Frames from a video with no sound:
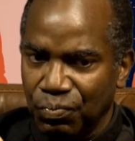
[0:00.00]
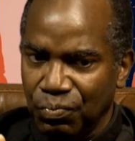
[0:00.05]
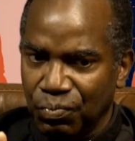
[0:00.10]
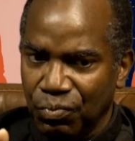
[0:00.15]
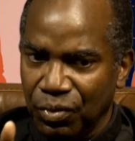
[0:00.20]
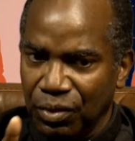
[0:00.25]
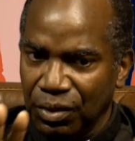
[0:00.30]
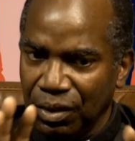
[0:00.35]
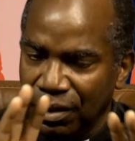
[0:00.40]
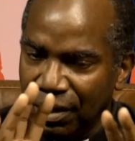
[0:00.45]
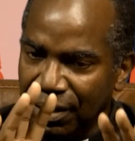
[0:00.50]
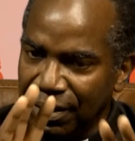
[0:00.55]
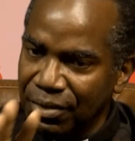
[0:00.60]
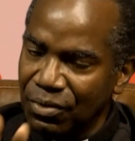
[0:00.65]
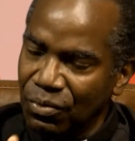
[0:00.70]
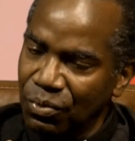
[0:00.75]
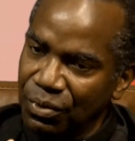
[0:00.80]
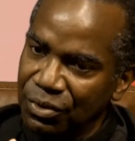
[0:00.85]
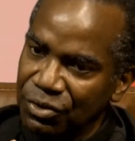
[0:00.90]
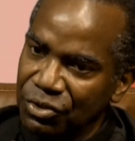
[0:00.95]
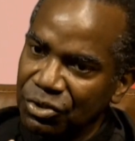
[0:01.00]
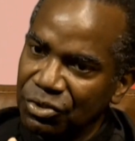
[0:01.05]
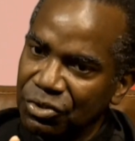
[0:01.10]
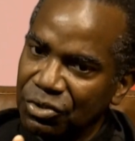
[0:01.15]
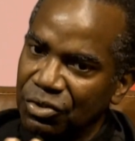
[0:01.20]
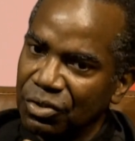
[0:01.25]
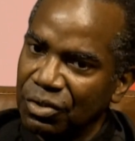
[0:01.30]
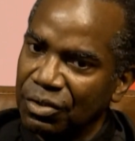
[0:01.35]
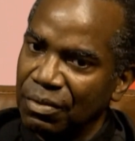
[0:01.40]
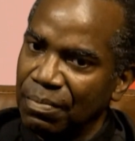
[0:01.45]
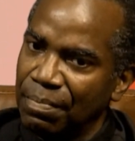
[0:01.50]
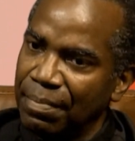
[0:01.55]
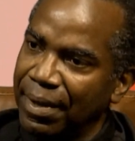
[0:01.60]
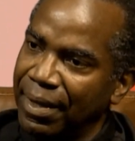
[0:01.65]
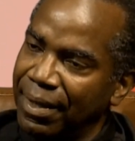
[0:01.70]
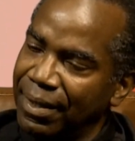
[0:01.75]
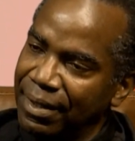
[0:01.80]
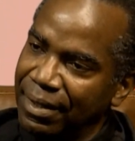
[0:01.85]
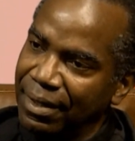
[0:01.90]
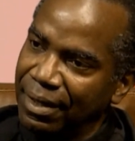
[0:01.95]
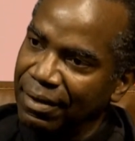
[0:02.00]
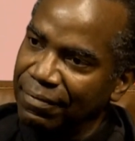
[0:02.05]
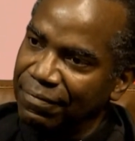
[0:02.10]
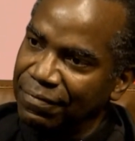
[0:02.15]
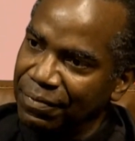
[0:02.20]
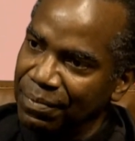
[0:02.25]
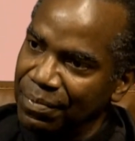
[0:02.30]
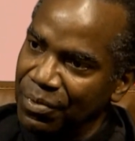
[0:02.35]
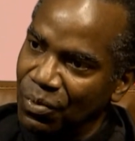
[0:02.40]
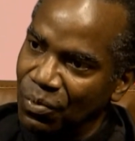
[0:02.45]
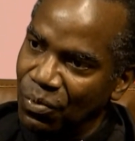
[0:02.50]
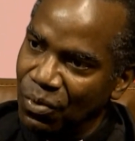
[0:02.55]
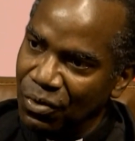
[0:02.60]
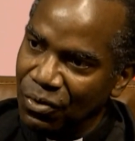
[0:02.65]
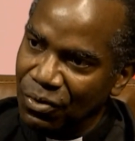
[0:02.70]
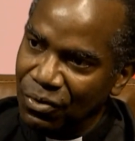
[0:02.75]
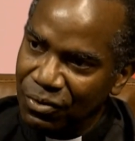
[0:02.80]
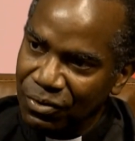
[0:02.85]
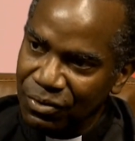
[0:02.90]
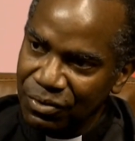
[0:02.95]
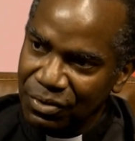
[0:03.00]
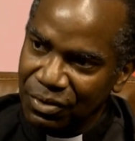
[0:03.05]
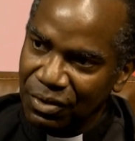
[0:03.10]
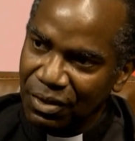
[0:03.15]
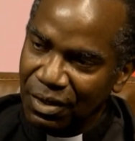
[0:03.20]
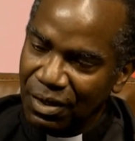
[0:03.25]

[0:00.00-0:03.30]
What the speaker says: relinquish the mandate from the world